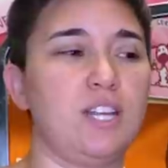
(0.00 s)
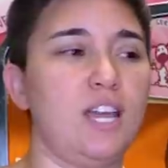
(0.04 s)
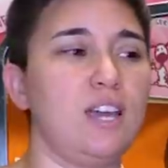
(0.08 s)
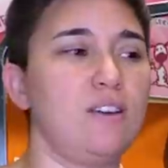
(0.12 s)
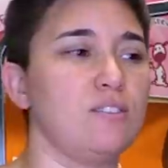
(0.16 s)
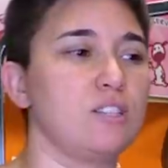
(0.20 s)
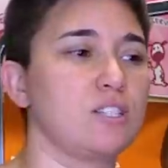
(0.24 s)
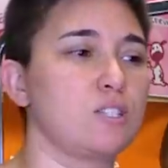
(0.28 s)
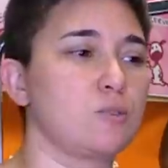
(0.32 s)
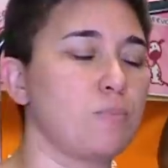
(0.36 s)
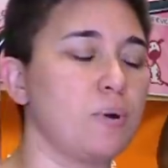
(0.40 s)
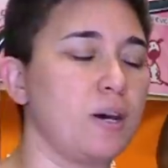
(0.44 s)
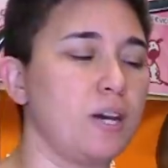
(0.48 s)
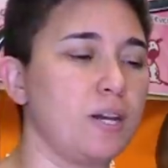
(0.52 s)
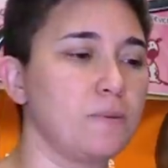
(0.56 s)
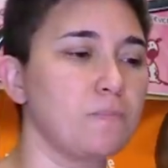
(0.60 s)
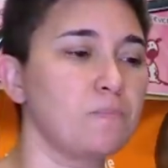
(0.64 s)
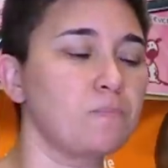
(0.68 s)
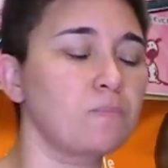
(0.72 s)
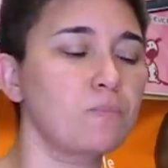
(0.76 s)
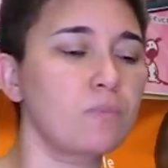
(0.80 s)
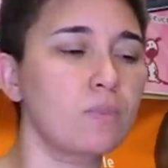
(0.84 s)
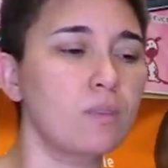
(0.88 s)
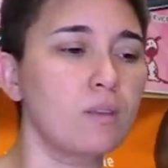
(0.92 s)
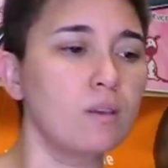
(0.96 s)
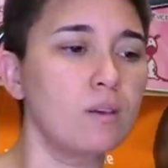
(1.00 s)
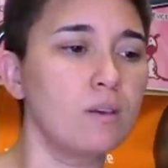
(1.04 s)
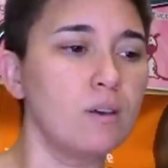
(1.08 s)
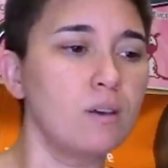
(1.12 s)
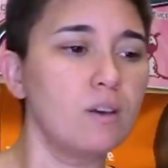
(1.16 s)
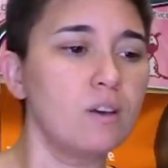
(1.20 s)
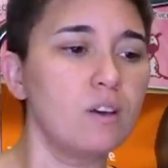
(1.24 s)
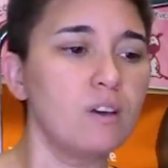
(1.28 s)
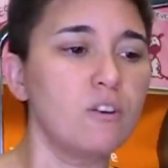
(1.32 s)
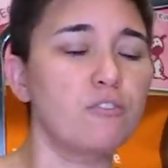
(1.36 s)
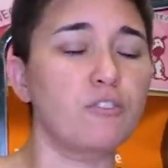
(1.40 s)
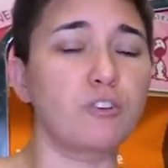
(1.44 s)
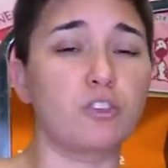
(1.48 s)
Davis. But
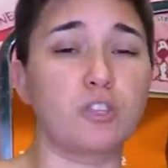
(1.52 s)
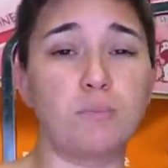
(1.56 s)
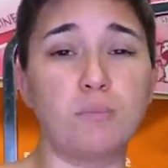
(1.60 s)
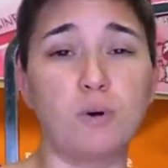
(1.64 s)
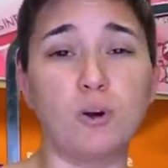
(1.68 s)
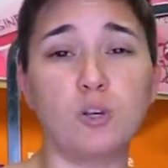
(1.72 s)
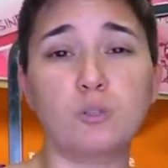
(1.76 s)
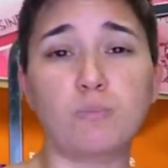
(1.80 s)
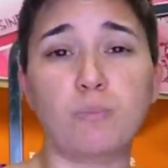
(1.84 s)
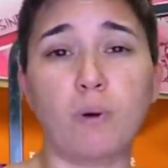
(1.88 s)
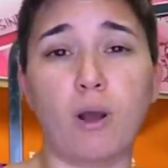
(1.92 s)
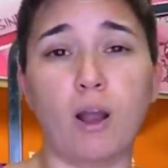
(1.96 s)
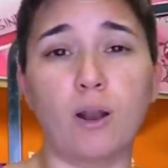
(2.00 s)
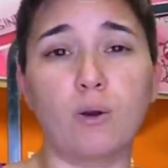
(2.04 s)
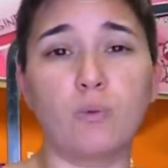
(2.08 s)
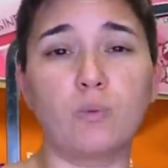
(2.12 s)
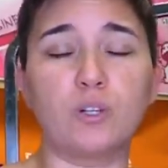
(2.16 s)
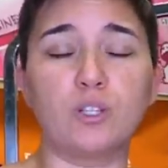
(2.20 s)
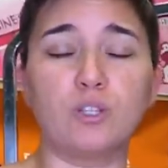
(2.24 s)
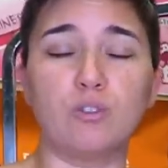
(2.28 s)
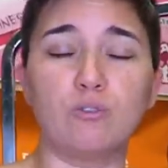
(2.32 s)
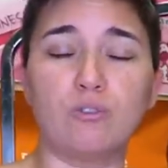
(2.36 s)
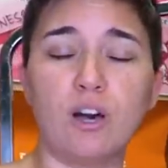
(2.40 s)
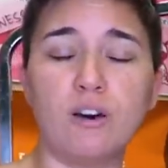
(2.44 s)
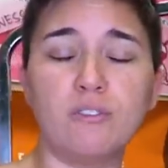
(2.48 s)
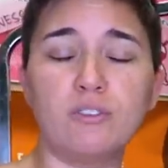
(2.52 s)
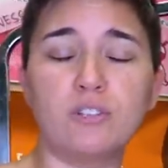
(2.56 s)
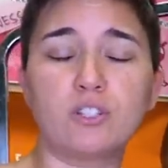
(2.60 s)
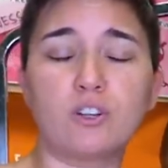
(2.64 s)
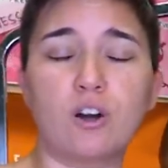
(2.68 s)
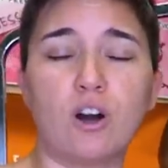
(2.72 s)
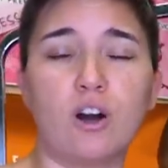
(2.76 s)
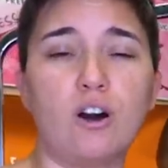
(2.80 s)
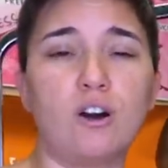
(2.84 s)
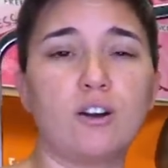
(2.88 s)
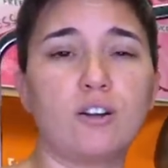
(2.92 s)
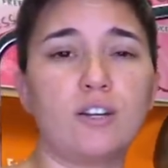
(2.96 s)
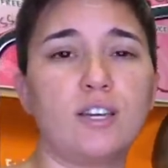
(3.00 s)
for the most part, when you love a
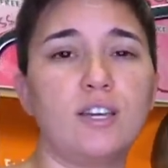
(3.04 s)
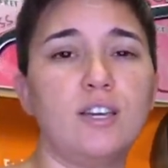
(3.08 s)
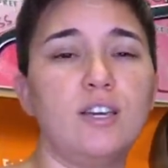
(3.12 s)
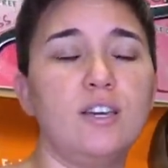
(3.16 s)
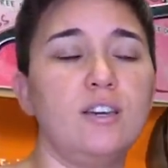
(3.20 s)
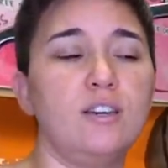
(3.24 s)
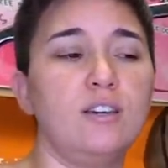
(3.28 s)
dog